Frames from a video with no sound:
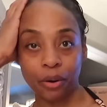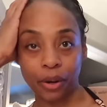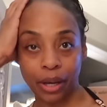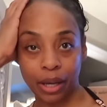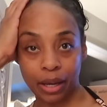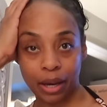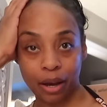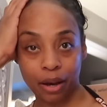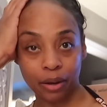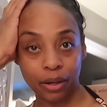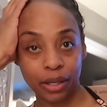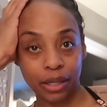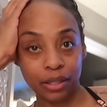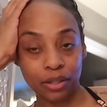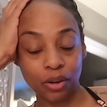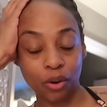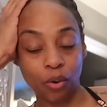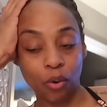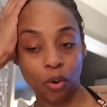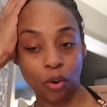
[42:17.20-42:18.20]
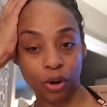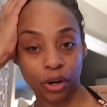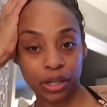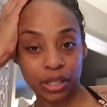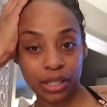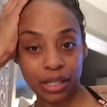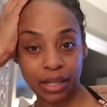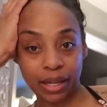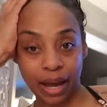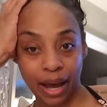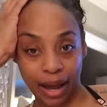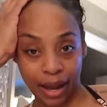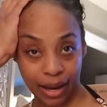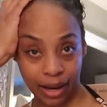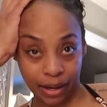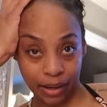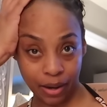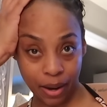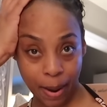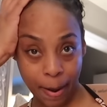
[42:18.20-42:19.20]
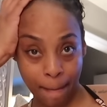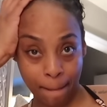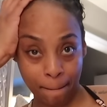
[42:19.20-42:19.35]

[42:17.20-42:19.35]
Okay, y'all, it's a quarter to nine.